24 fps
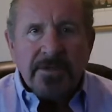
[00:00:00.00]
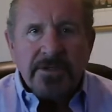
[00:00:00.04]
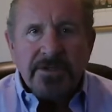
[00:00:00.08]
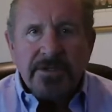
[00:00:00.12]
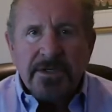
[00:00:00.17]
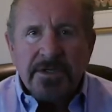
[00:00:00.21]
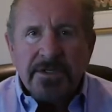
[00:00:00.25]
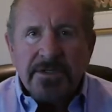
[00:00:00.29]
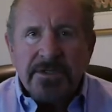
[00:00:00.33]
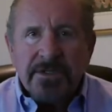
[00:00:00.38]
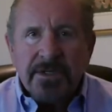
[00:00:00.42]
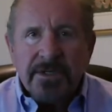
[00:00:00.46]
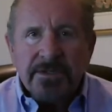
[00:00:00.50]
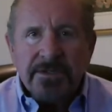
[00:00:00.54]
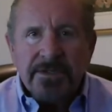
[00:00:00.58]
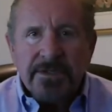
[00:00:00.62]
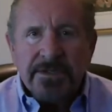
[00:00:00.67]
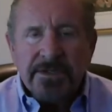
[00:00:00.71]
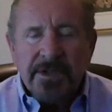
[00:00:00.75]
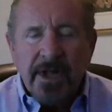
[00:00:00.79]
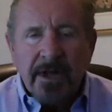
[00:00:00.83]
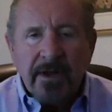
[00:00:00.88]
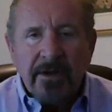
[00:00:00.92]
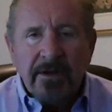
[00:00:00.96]
He says he's
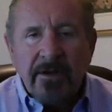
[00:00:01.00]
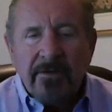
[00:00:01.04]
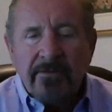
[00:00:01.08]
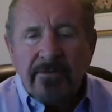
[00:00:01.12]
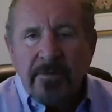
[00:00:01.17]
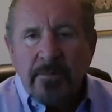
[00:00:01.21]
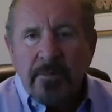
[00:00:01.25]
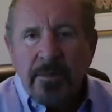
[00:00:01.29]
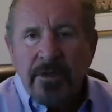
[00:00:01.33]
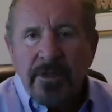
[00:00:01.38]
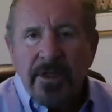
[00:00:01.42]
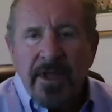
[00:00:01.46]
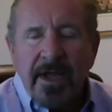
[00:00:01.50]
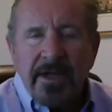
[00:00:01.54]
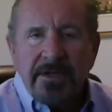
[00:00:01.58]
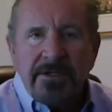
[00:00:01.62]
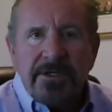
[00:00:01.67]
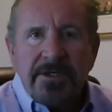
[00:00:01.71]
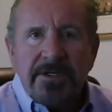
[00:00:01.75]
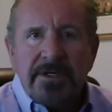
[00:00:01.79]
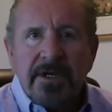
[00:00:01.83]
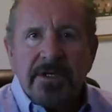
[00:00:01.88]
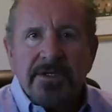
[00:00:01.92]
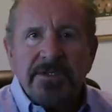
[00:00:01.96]
not comfortable. He actually
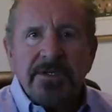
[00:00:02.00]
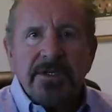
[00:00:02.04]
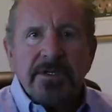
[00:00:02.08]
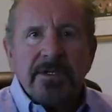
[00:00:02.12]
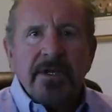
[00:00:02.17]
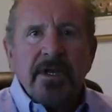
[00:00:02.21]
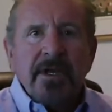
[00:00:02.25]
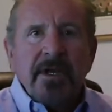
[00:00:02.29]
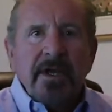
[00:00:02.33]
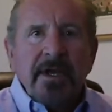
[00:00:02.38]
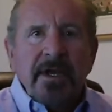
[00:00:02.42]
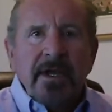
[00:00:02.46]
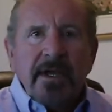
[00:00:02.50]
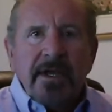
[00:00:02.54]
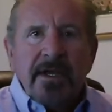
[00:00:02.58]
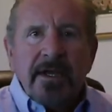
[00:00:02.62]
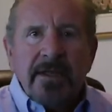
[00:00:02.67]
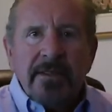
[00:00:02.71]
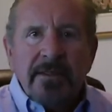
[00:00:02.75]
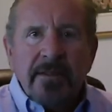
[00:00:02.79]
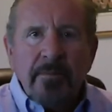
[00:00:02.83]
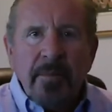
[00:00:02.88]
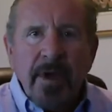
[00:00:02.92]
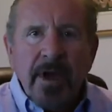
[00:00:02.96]
does it in
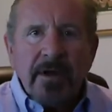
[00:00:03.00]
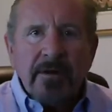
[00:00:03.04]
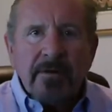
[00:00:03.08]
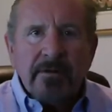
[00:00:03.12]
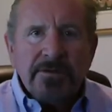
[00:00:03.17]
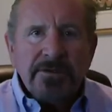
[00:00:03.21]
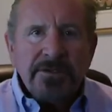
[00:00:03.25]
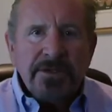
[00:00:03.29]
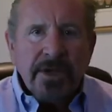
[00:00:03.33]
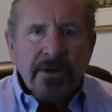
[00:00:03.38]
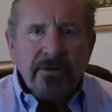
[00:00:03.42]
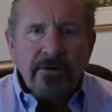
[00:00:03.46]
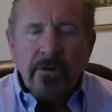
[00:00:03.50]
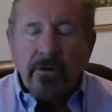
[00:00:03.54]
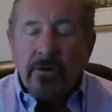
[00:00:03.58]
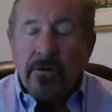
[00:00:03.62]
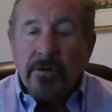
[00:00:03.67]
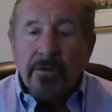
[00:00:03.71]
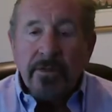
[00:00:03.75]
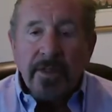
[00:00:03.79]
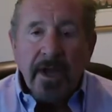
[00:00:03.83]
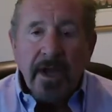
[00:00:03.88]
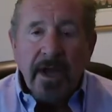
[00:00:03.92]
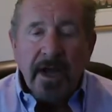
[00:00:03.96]
the medical center or in
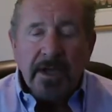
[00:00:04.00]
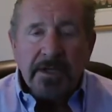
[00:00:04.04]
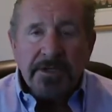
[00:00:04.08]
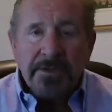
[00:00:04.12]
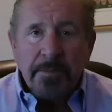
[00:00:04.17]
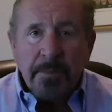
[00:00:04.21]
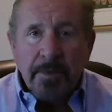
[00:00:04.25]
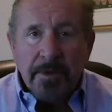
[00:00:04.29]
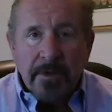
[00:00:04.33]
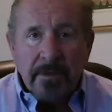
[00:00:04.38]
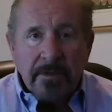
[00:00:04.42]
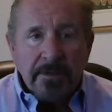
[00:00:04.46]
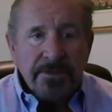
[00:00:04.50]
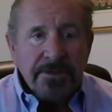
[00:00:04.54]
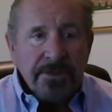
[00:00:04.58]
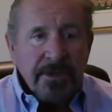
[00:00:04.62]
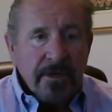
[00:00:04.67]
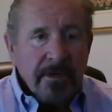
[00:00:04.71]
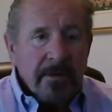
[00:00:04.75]
the hospital. So